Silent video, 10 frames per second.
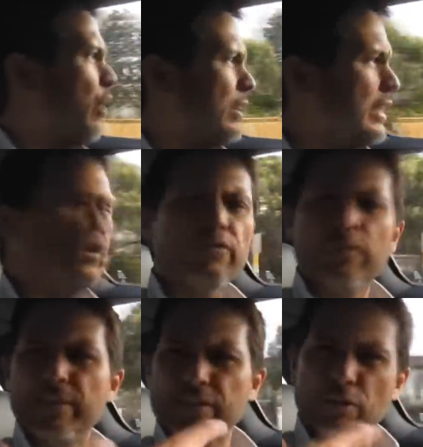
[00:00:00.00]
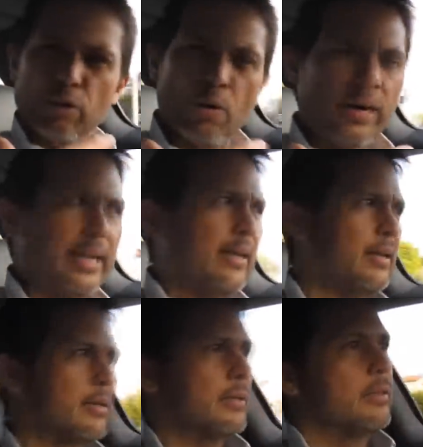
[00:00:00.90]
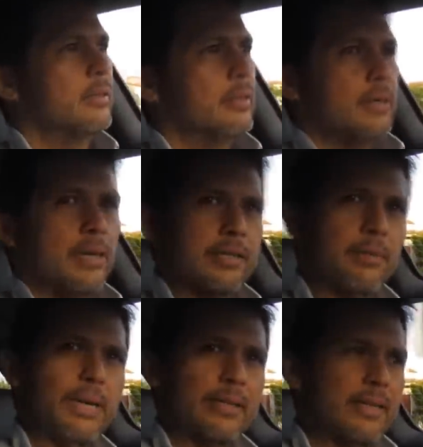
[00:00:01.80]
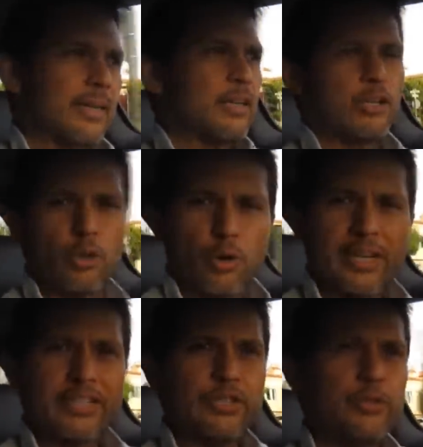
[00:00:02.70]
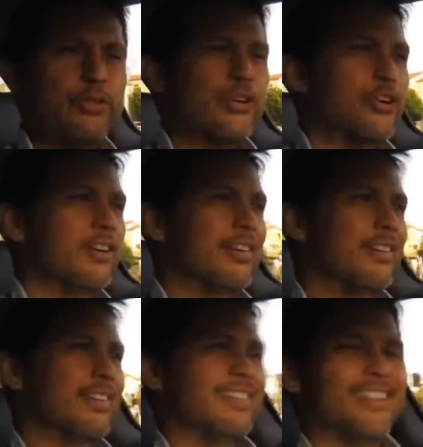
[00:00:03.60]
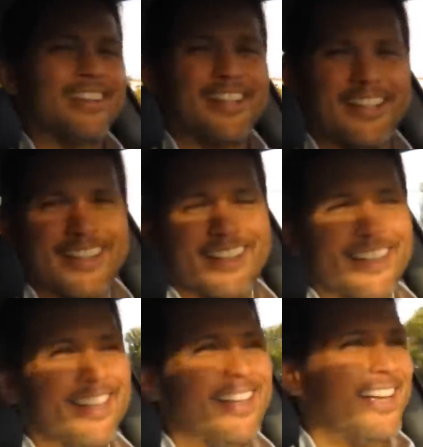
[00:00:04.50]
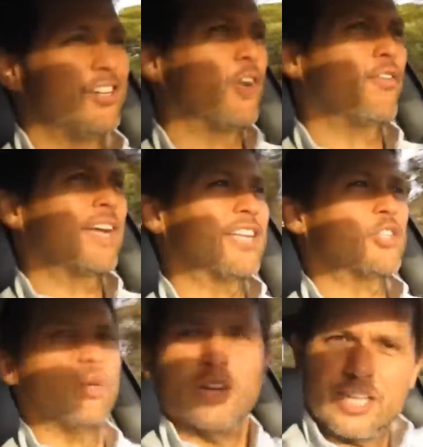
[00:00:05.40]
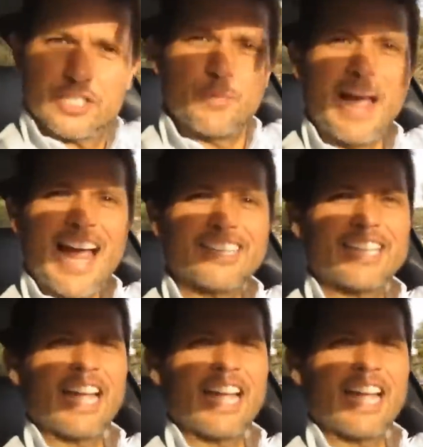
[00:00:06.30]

out here from the DeLorean as I make that glorious U-turn. Don't forget to smash